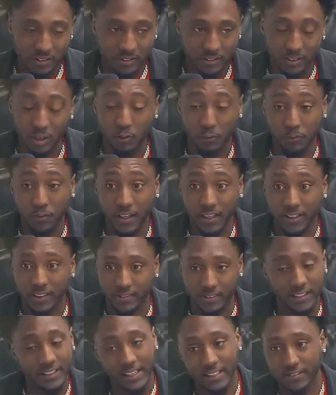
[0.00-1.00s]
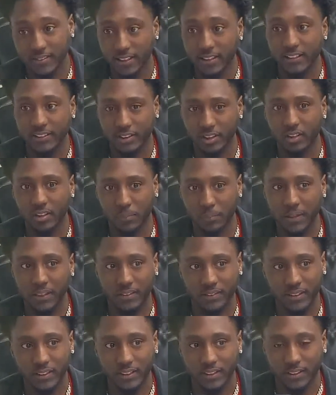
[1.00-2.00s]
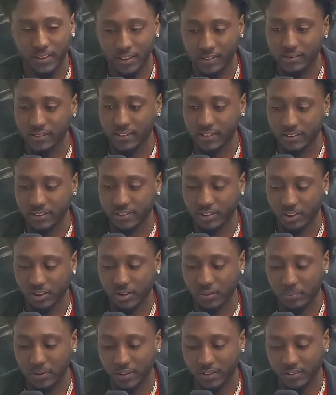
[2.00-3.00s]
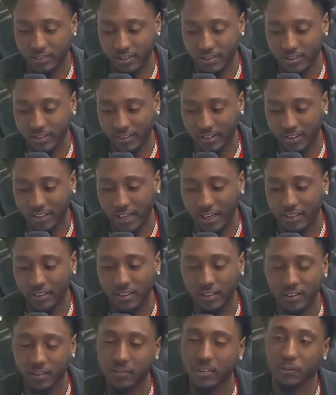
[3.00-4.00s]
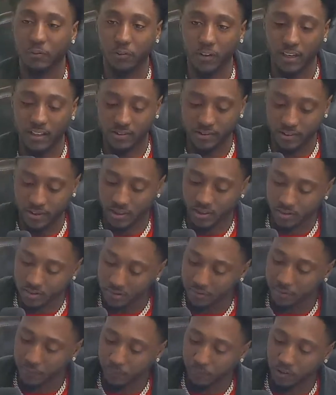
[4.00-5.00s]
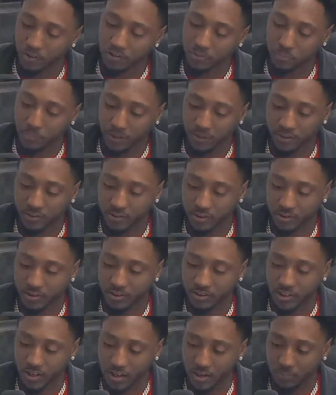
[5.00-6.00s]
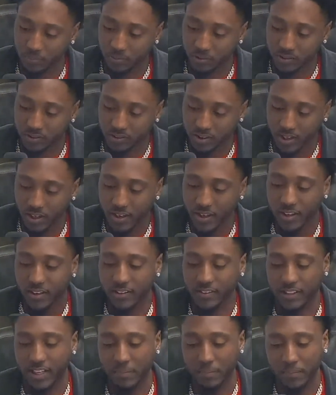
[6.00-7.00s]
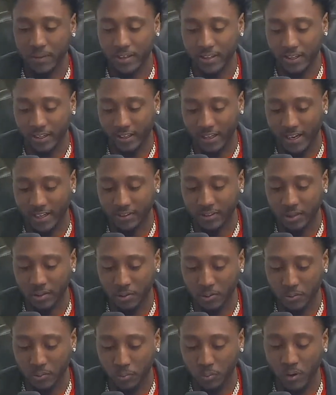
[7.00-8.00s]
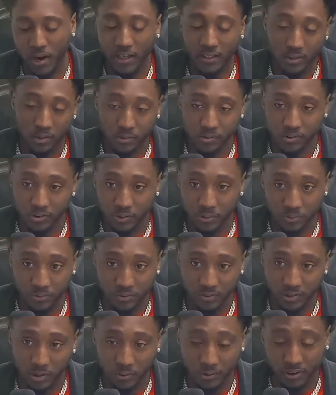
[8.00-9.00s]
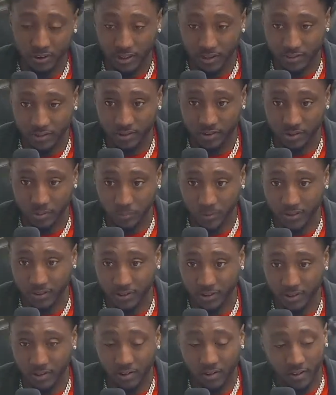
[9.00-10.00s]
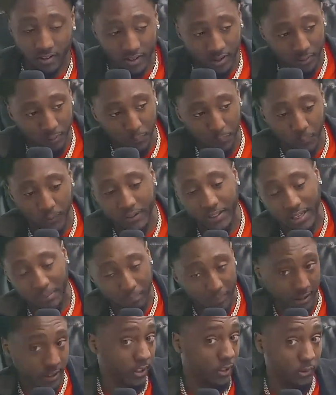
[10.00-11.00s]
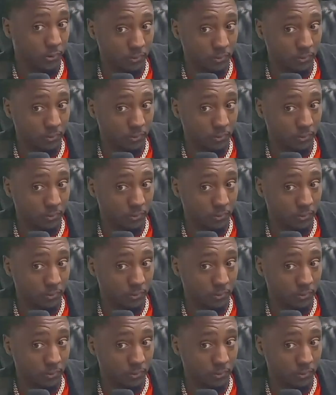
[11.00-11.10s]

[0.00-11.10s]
No, facts. And I say a joke about that. Like, I love the first parent-teacher conference because like, I know why your child is the way that they are when I meet you.